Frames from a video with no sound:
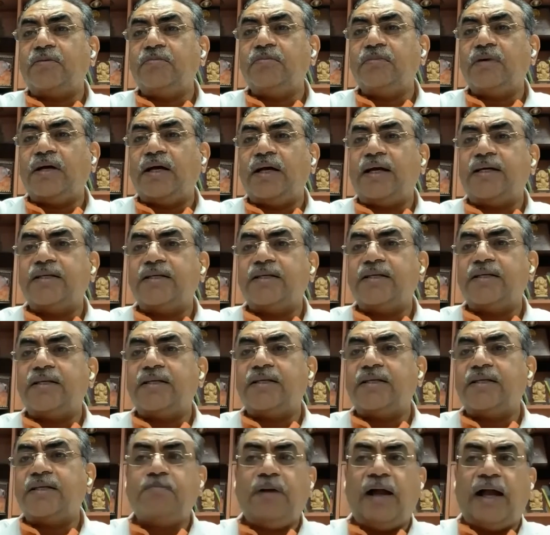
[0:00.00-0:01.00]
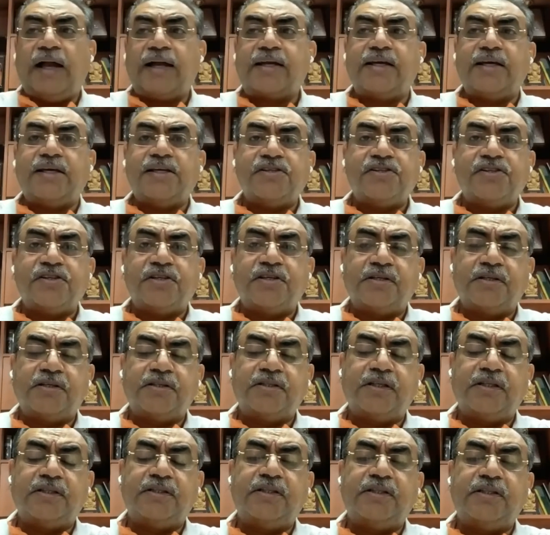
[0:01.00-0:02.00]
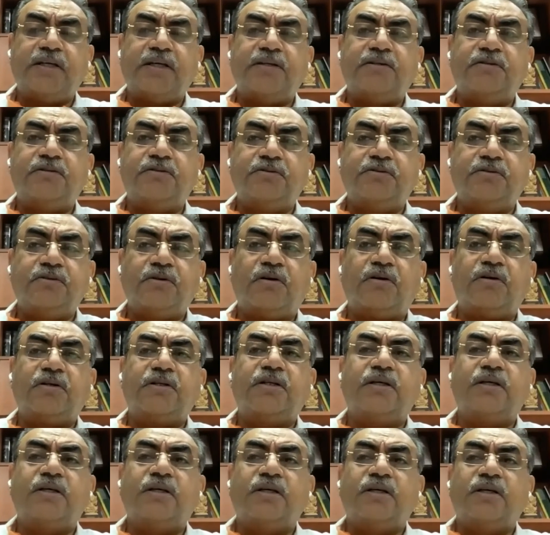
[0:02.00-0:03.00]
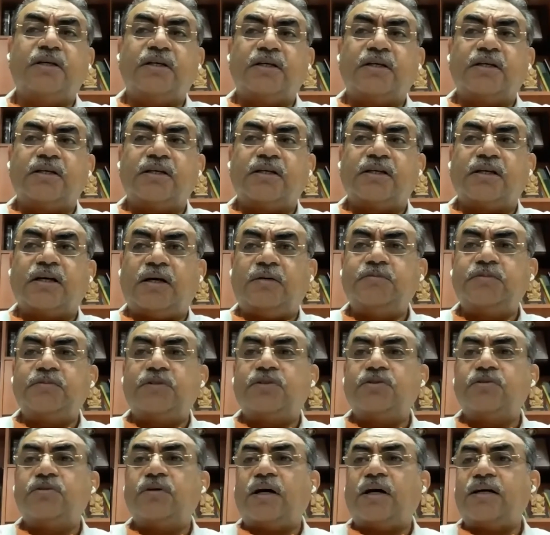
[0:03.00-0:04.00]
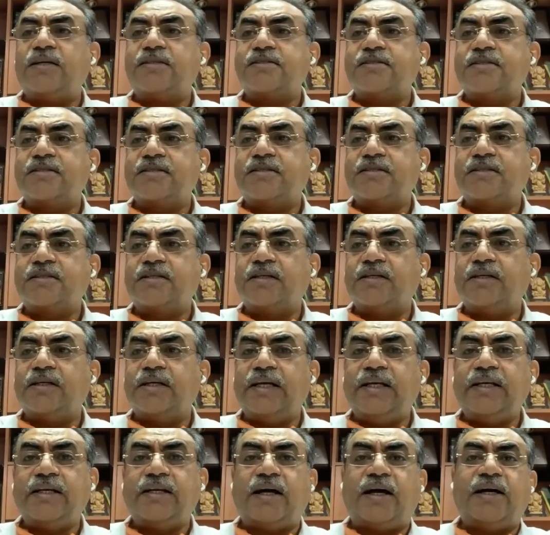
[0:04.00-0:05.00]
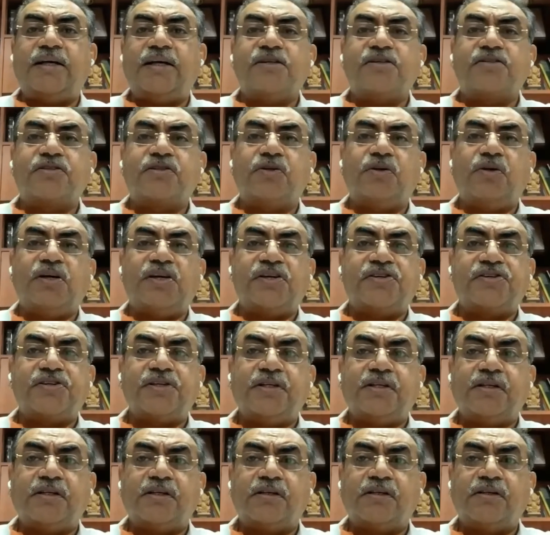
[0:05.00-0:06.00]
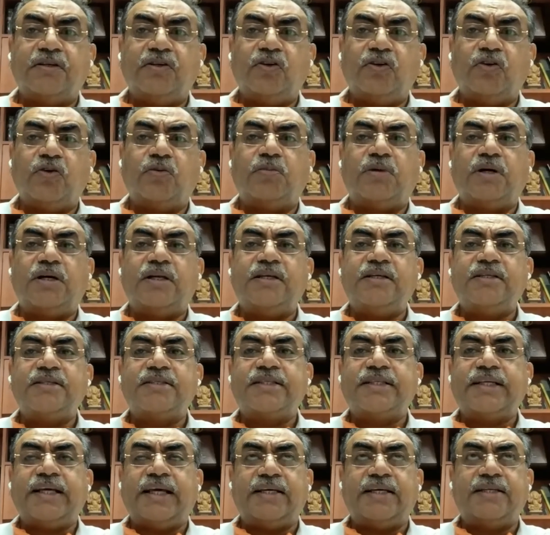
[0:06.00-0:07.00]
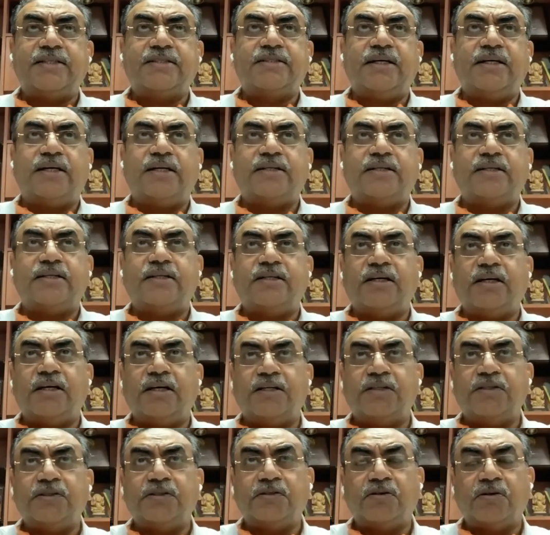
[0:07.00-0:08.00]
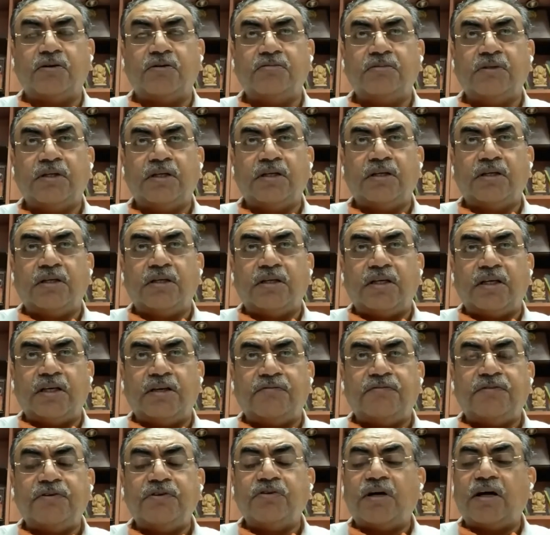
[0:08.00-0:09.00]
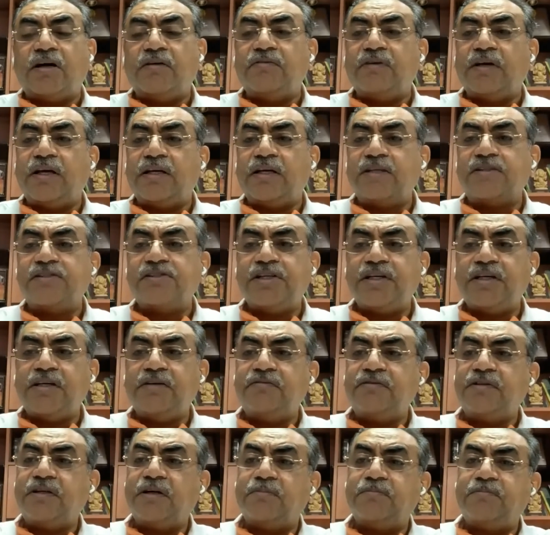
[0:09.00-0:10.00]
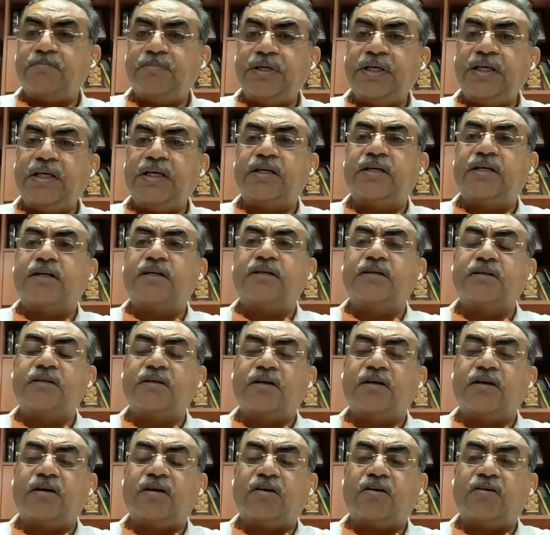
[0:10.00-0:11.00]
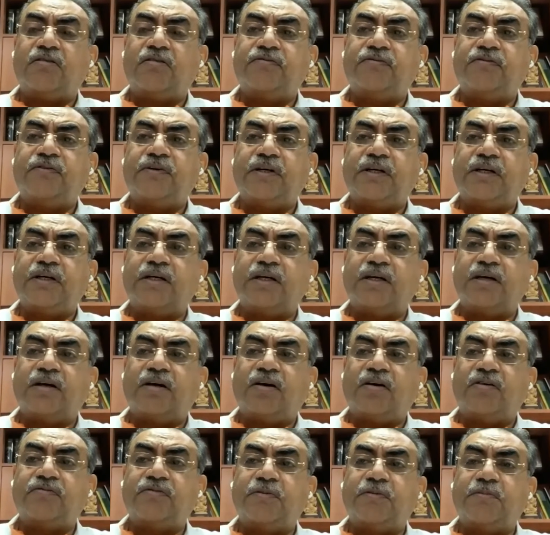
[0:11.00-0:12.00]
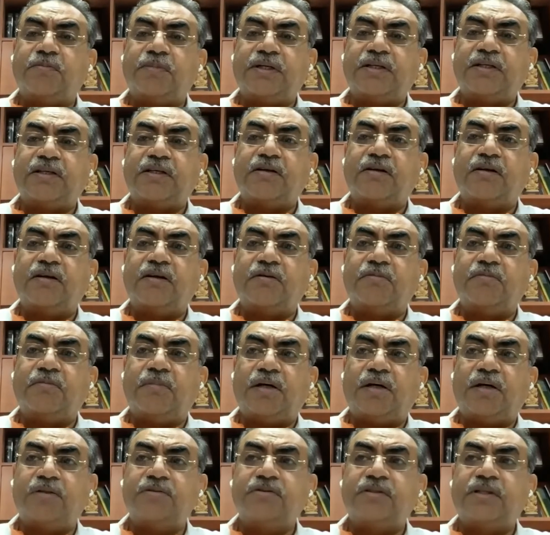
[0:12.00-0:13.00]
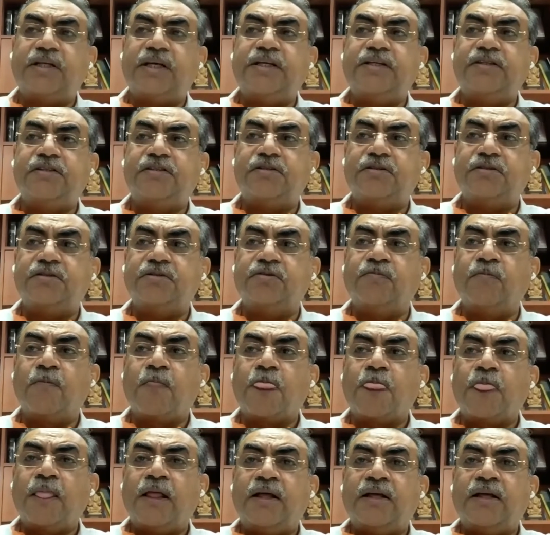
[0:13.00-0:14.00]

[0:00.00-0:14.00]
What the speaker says: come as a package. They do not come to us in isolation. Nobody says that if you have achieved a peak of a particular mountain, to